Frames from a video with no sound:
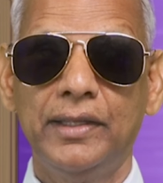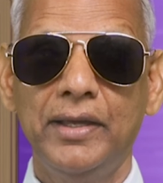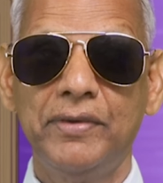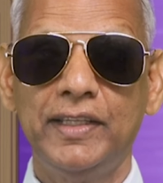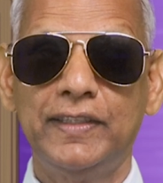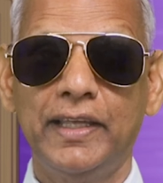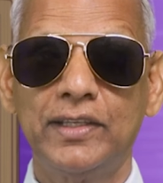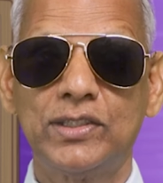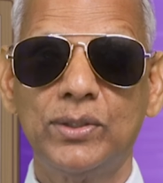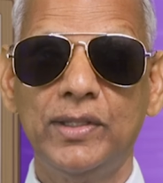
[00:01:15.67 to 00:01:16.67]

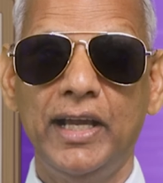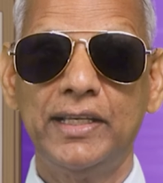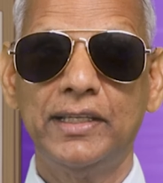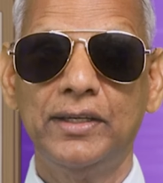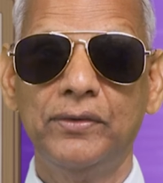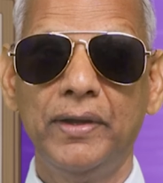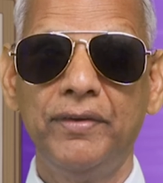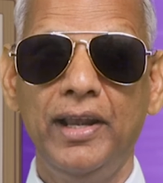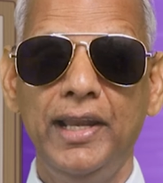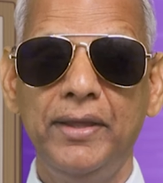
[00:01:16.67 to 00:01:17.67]
everything, so that we
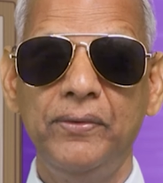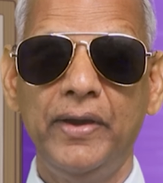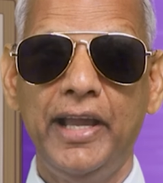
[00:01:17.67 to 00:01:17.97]
will live